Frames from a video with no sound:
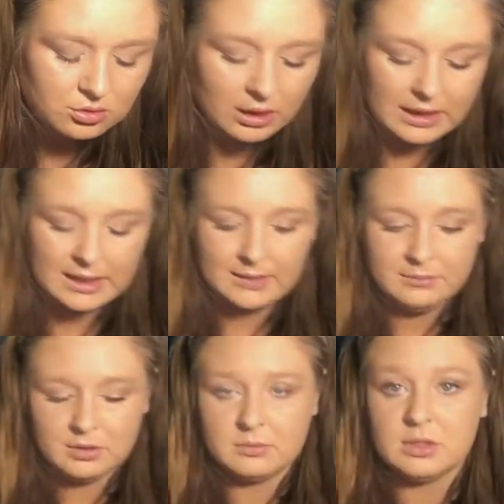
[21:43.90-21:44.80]

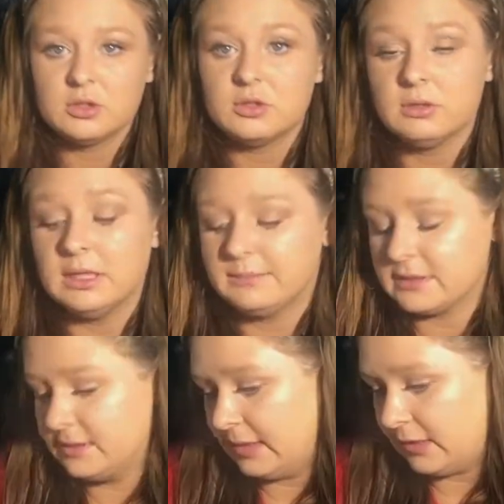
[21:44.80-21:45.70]
I'm going to do
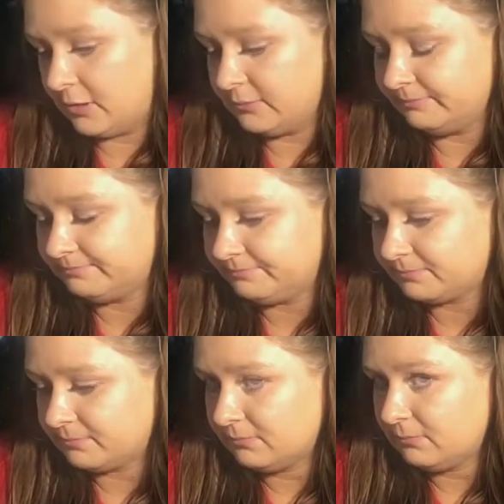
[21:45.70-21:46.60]
lips now.
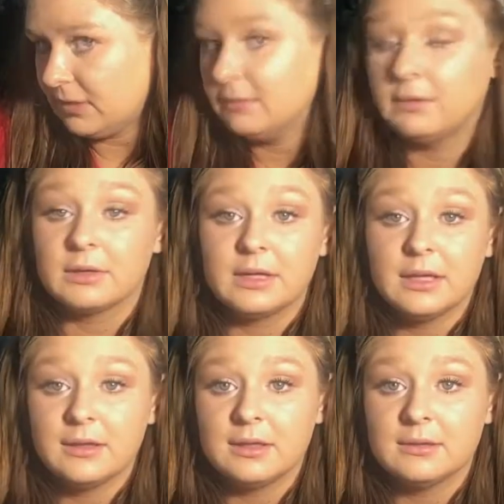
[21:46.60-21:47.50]
Am I forgetting
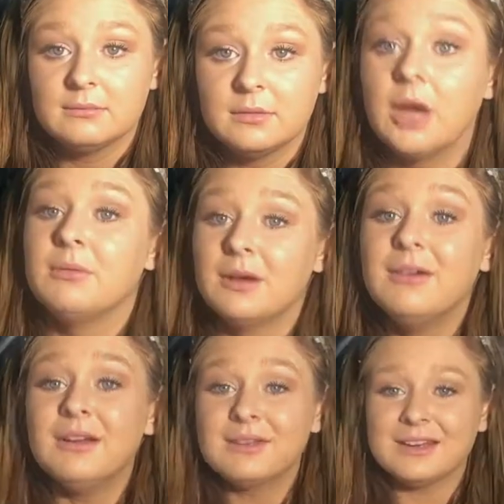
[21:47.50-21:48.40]
anything? No.
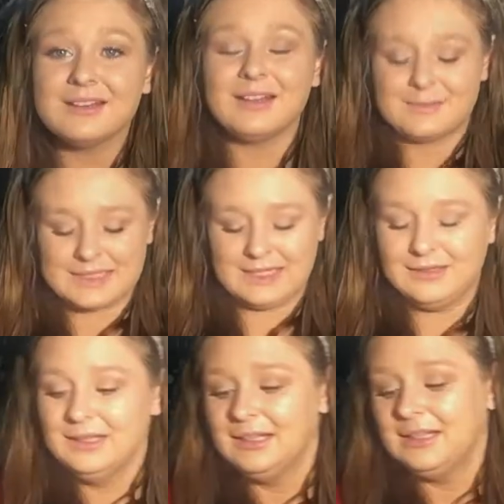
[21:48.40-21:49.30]
I'm gonna do lips
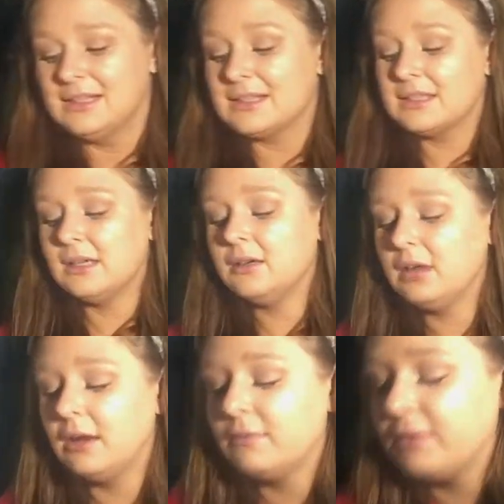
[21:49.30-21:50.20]
now. So
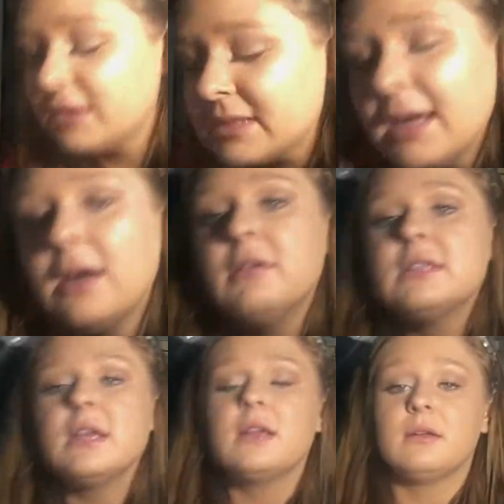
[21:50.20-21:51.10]
first I always
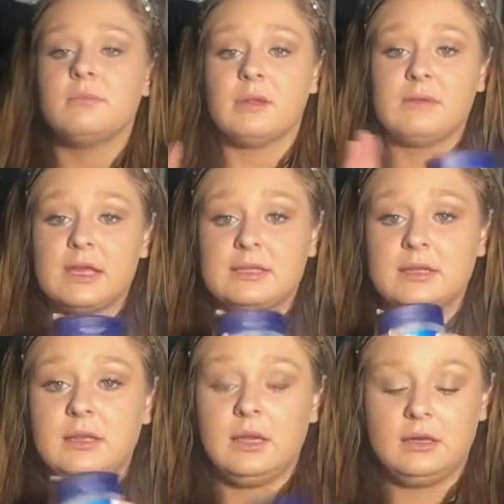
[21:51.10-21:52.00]
take my
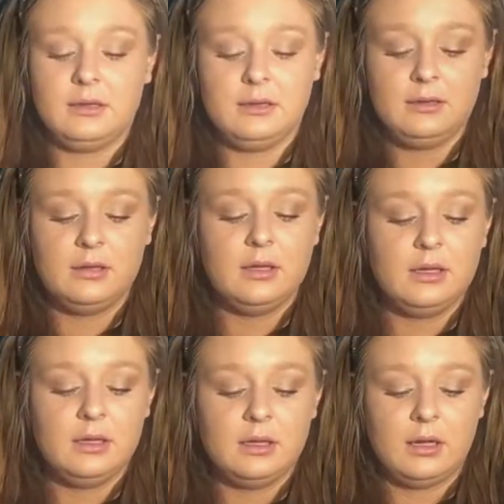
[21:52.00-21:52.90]
Vaseline
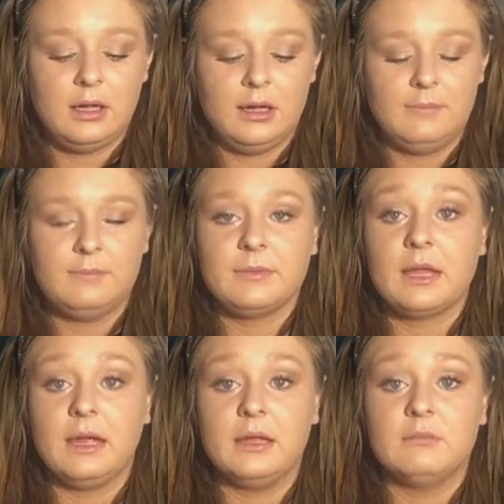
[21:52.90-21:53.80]
and
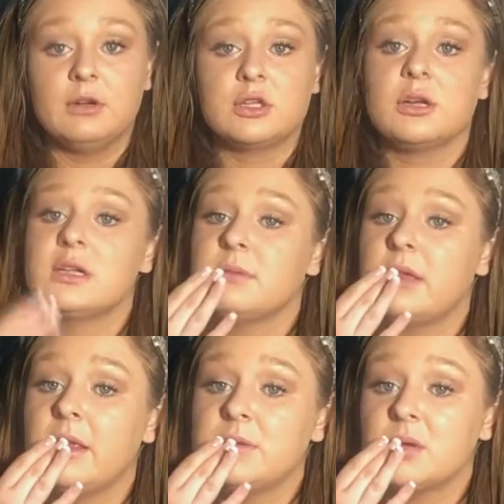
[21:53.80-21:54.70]
moisturize my
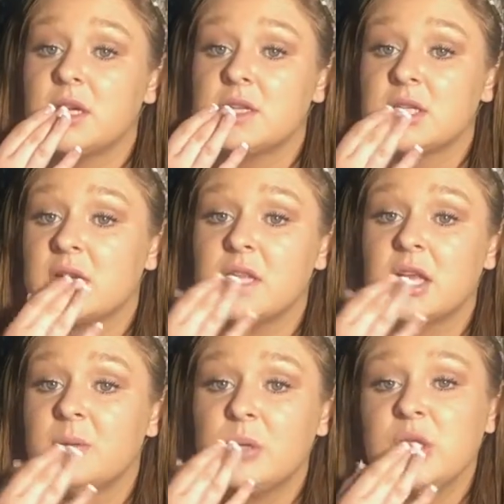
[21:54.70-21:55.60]
lips first. A
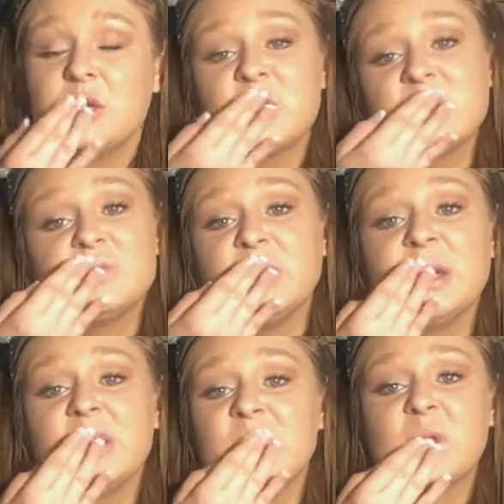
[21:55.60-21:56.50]
lot of people think this is
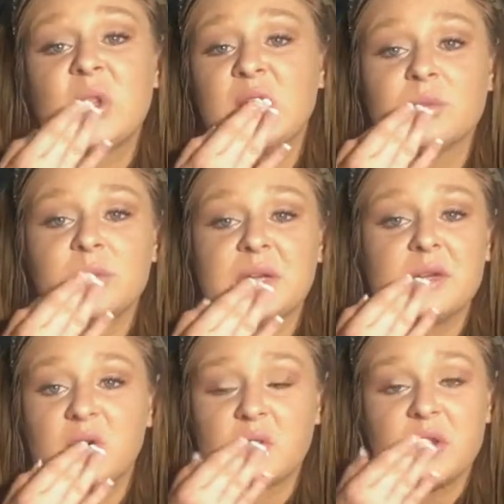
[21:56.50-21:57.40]
weird, like the people
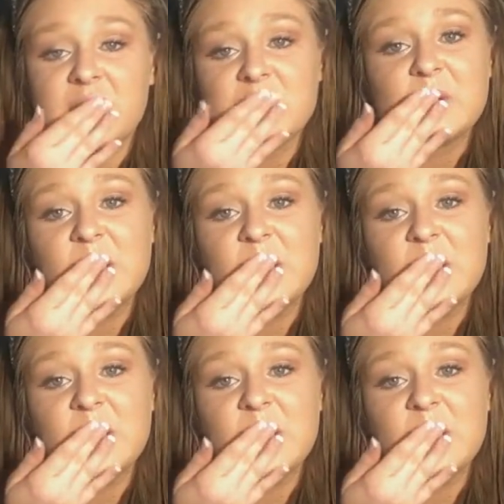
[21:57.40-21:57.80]
I work with.